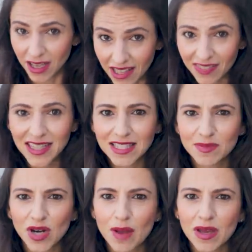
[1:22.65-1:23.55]
Hit that
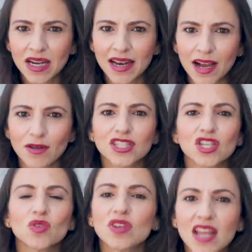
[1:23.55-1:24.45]
subscribe button now
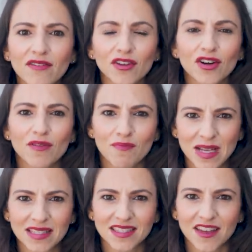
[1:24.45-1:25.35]
so you never
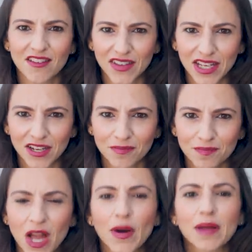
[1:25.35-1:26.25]
miss a video.
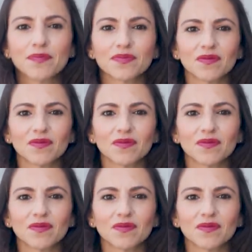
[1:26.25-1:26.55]
All right.